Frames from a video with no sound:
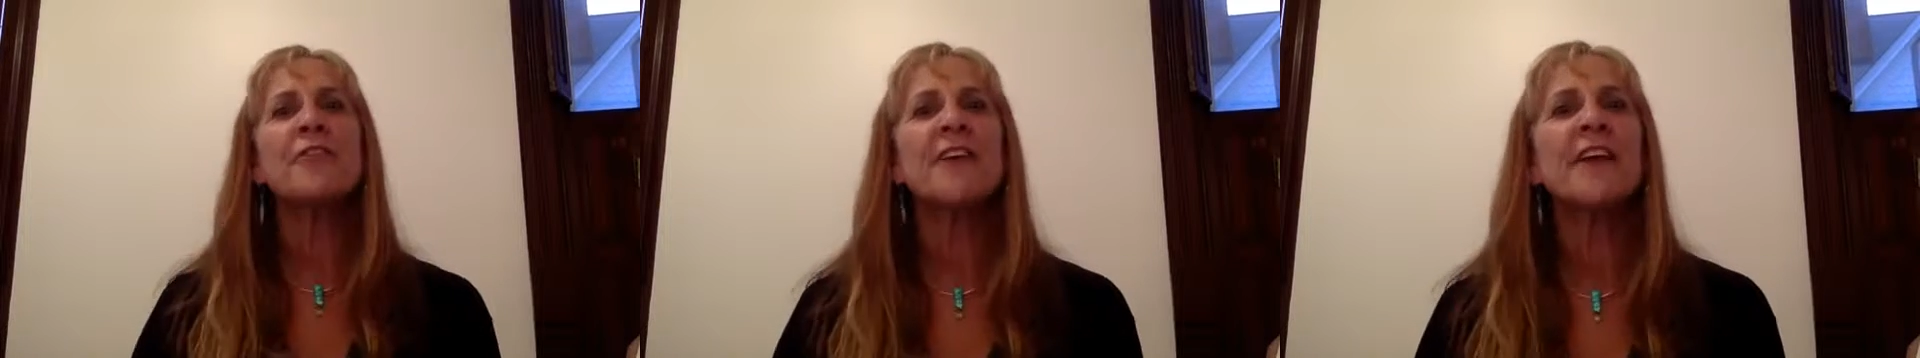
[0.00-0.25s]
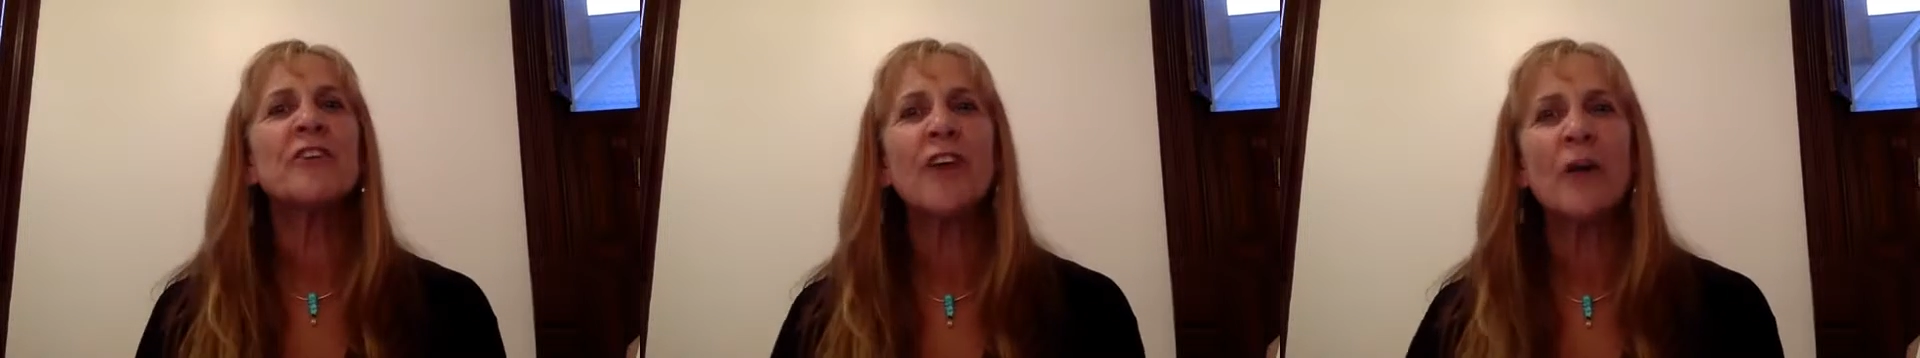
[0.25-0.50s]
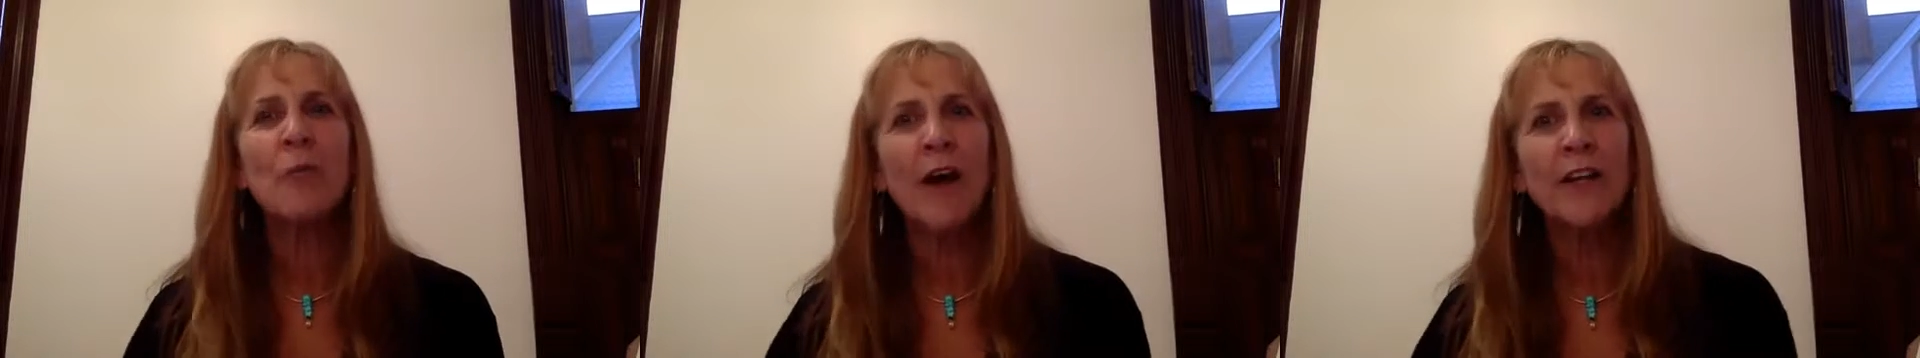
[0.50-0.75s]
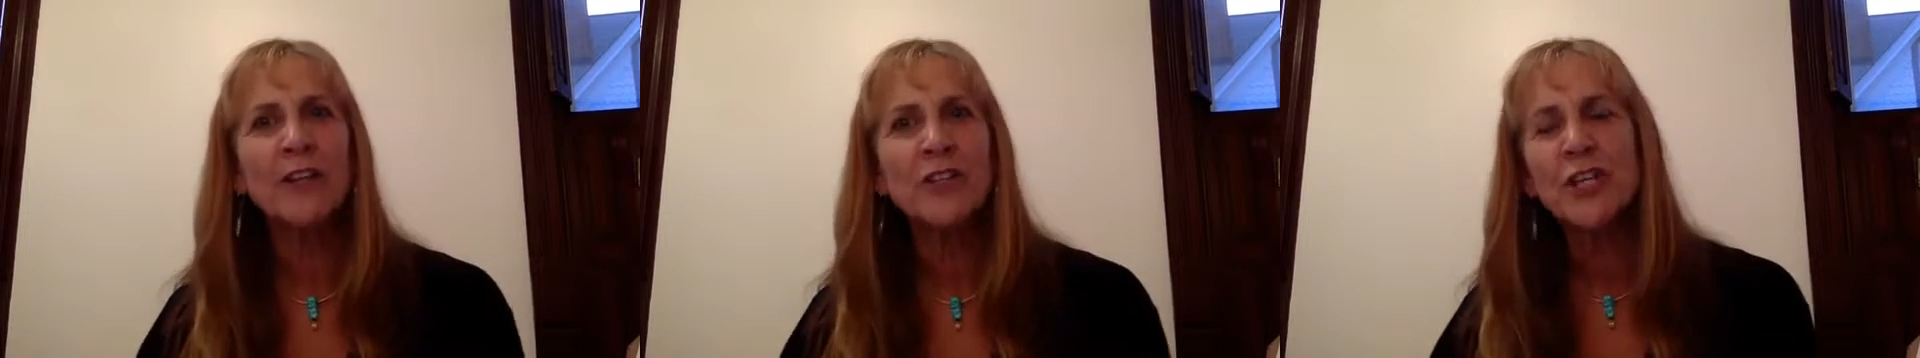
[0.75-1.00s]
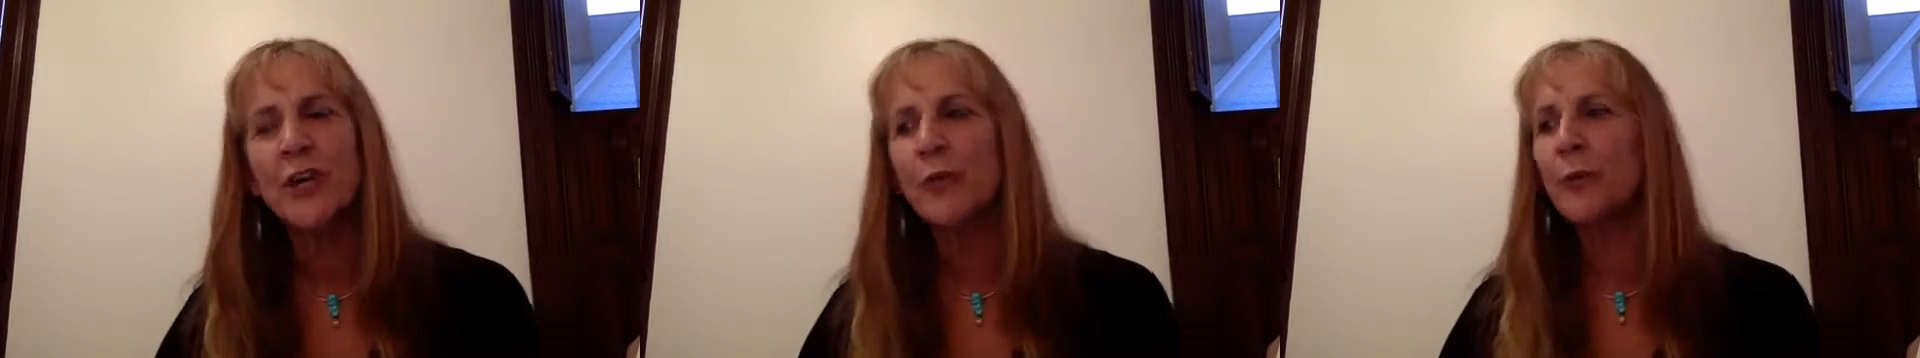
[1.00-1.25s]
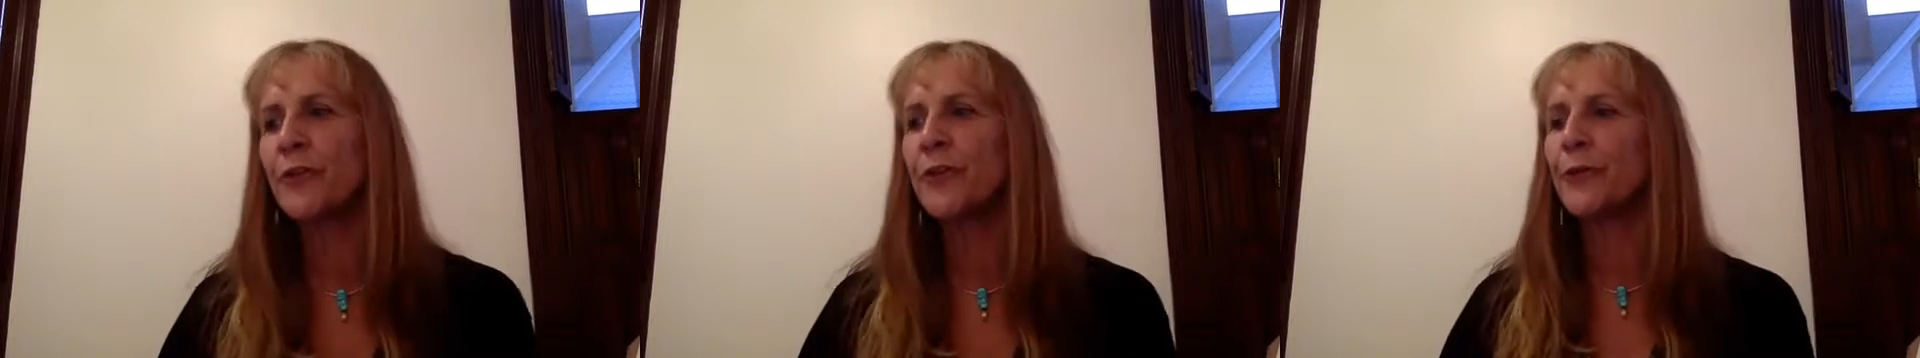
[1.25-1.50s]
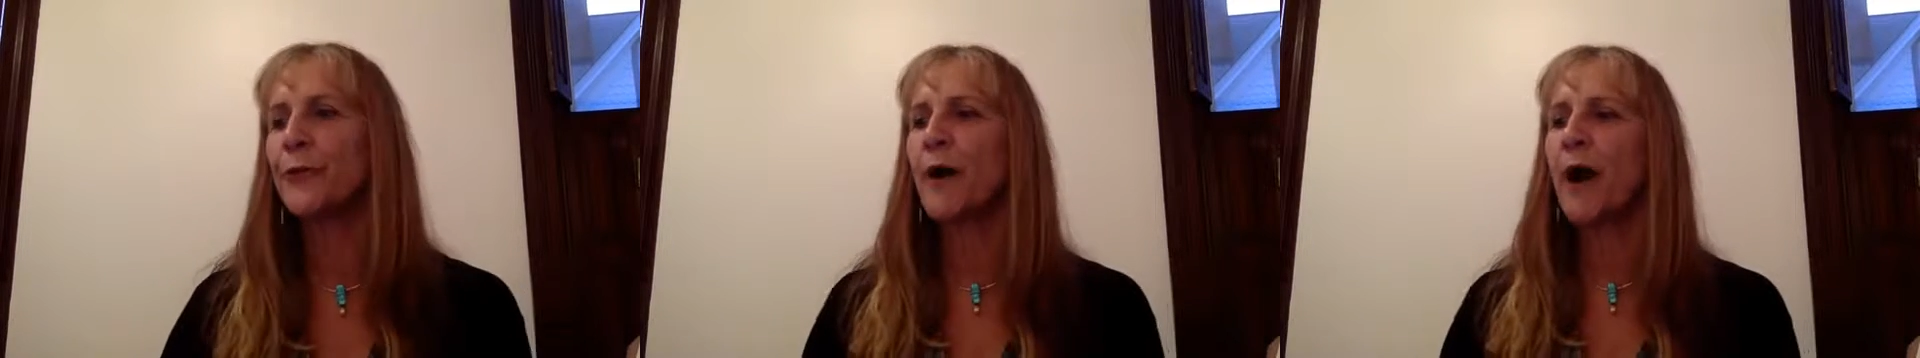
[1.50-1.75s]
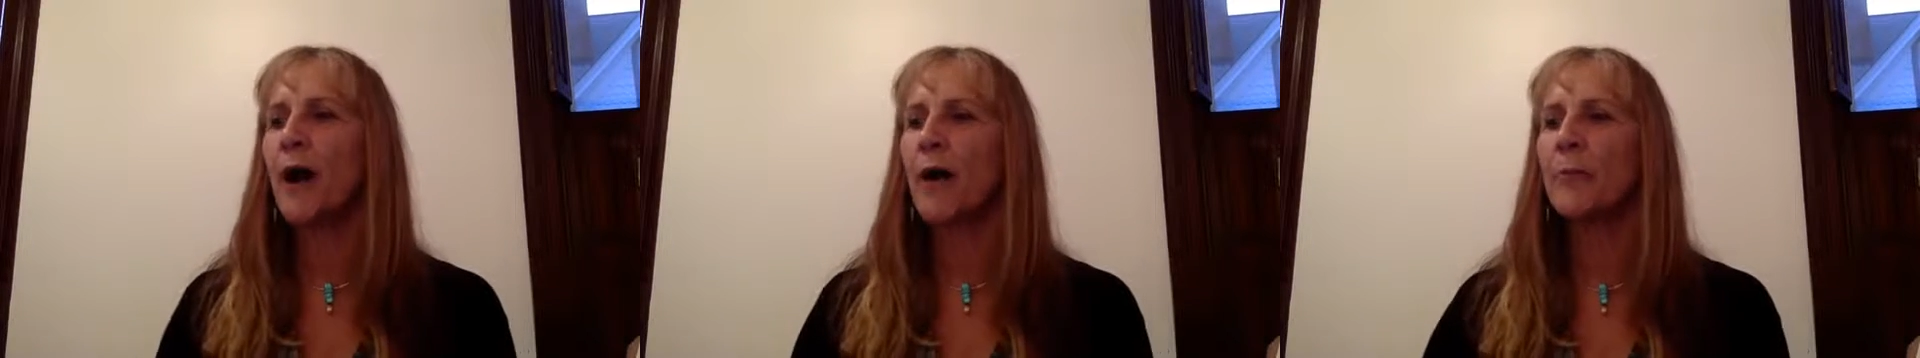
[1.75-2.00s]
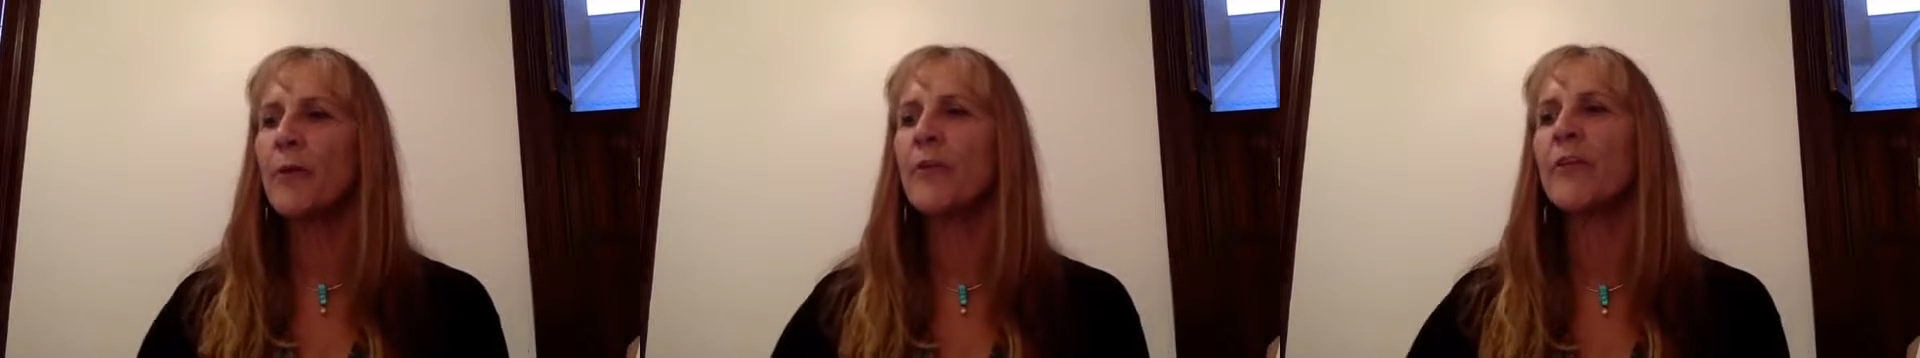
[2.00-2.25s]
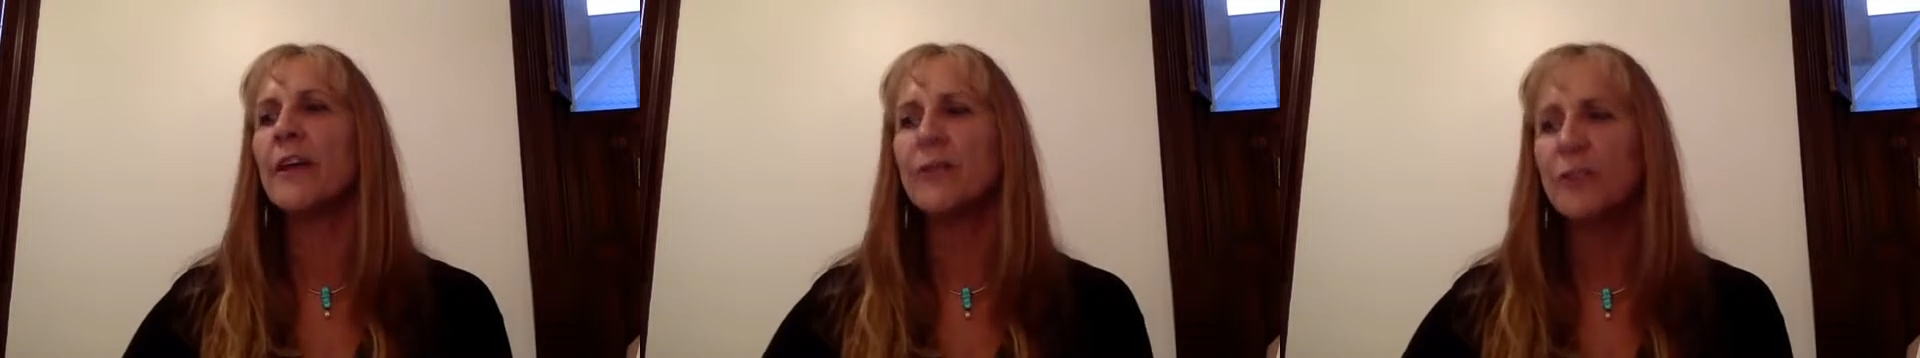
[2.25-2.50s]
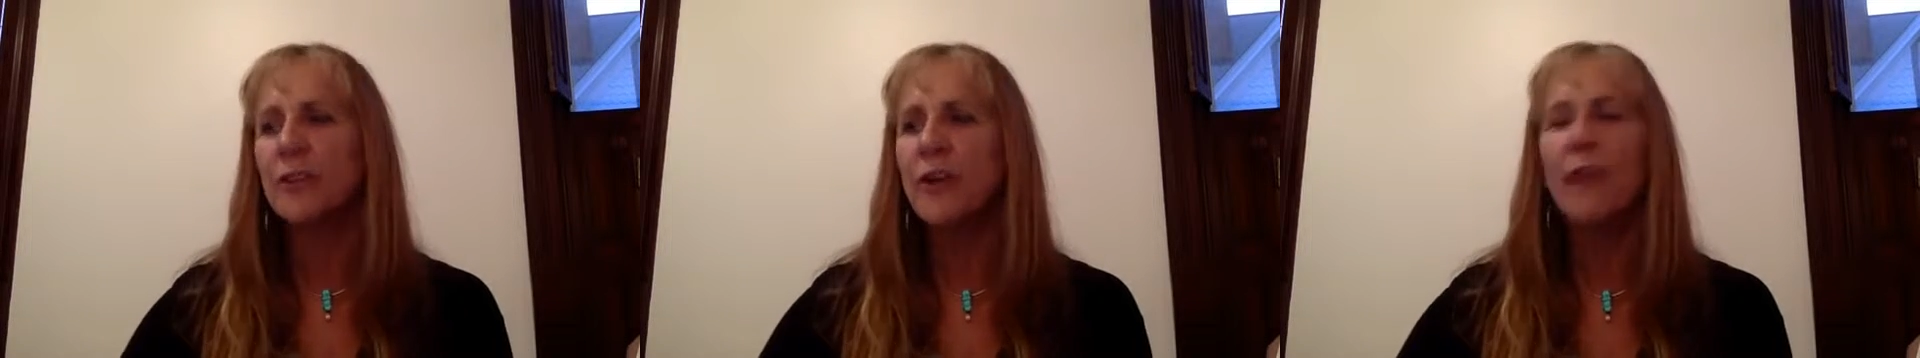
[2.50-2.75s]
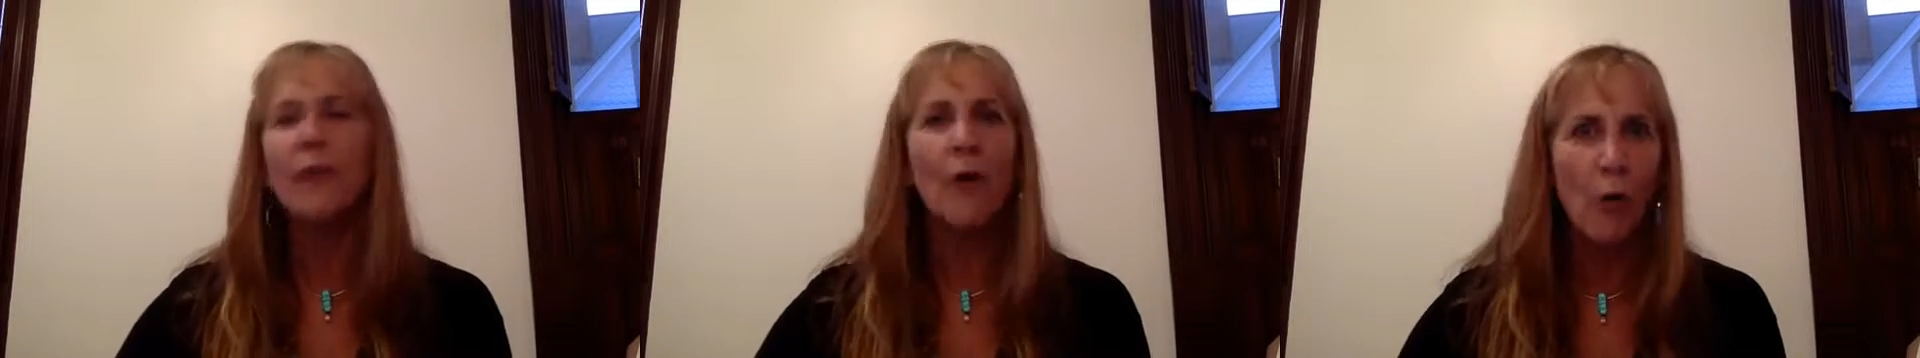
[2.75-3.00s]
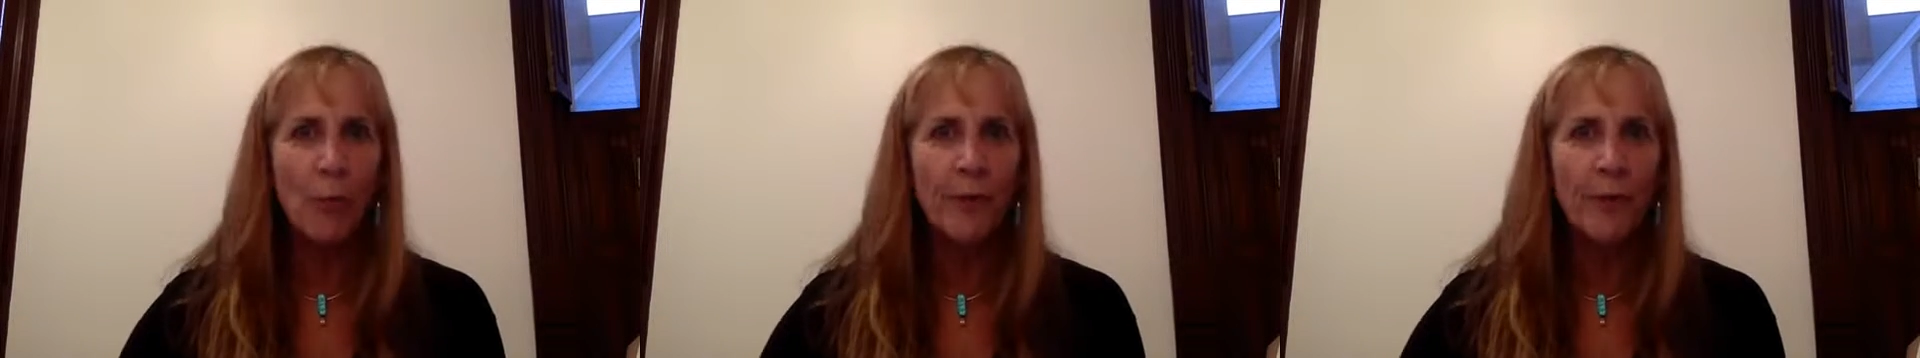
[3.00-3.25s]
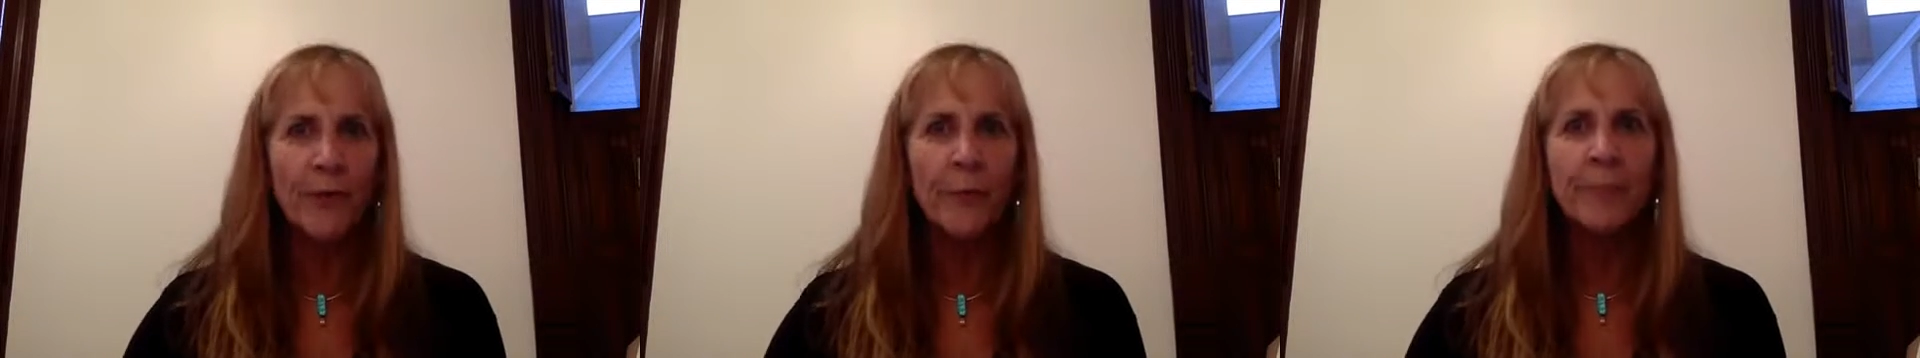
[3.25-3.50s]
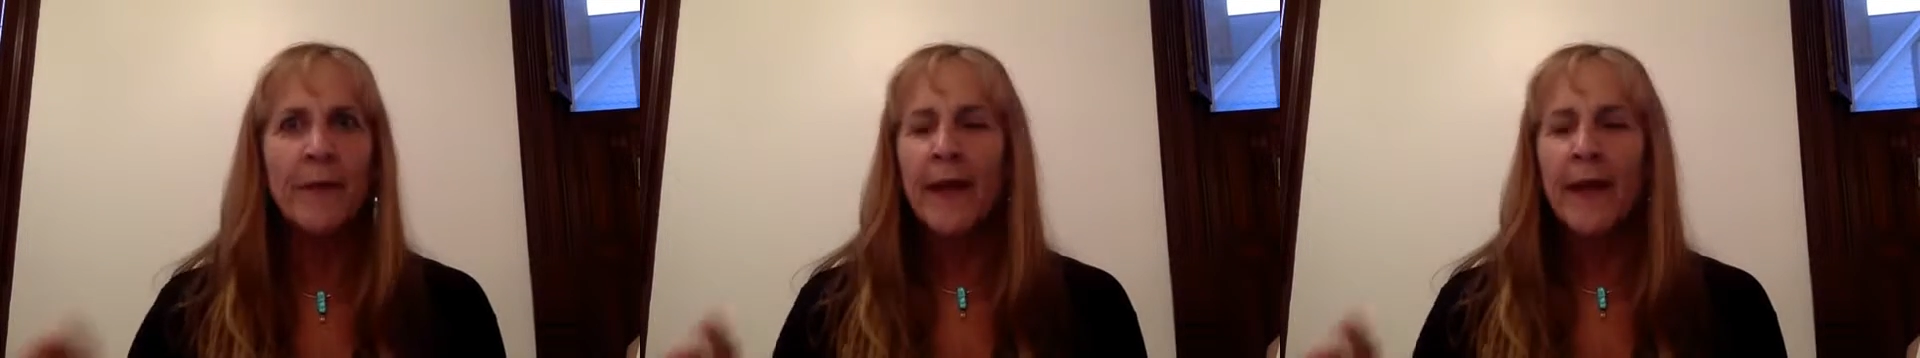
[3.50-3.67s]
Things I wanted to share with you that is another opener